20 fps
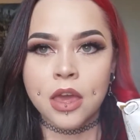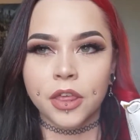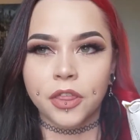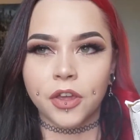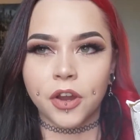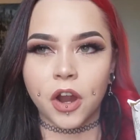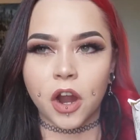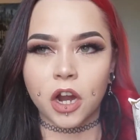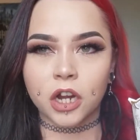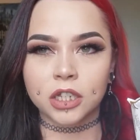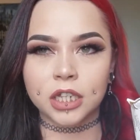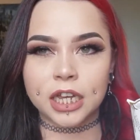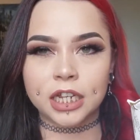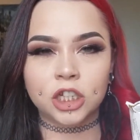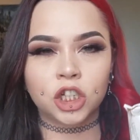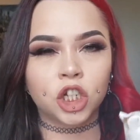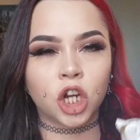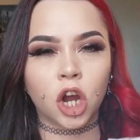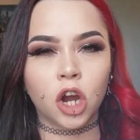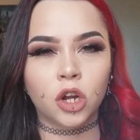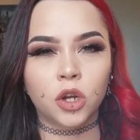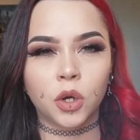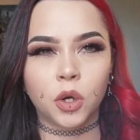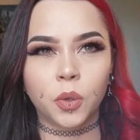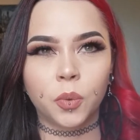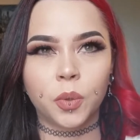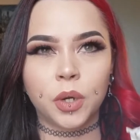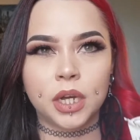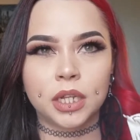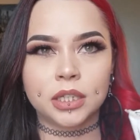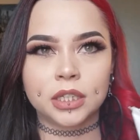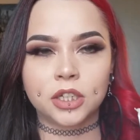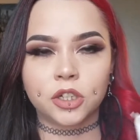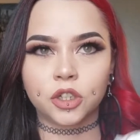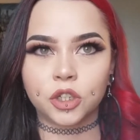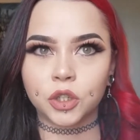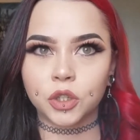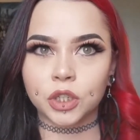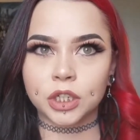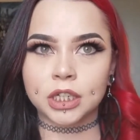There are, like, charcoal ones,
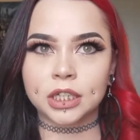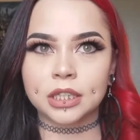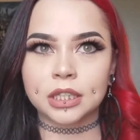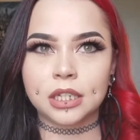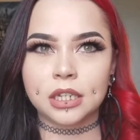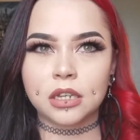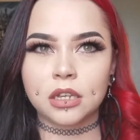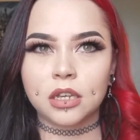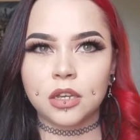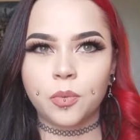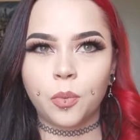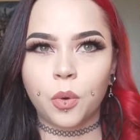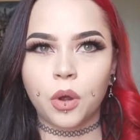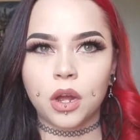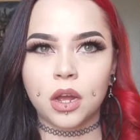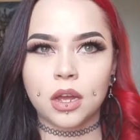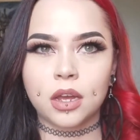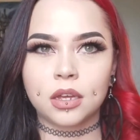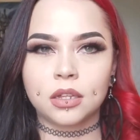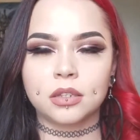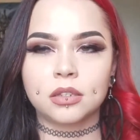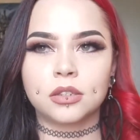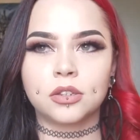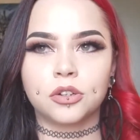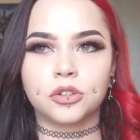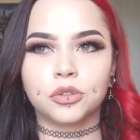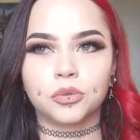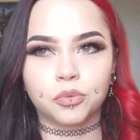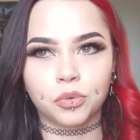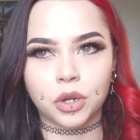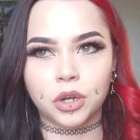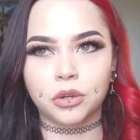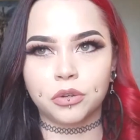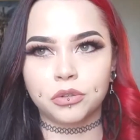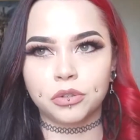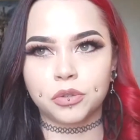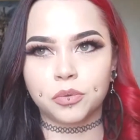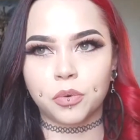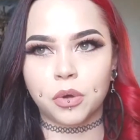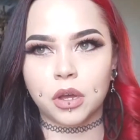there's green tea ones, there's
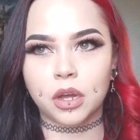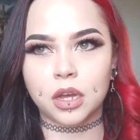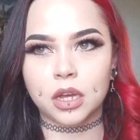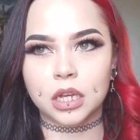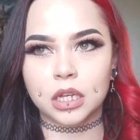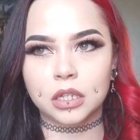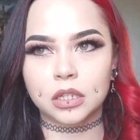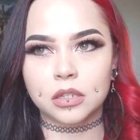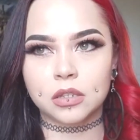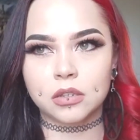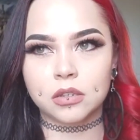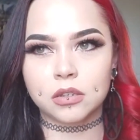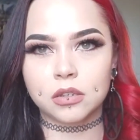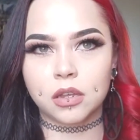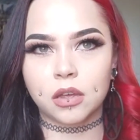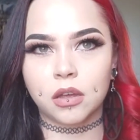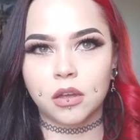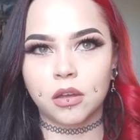rose ones,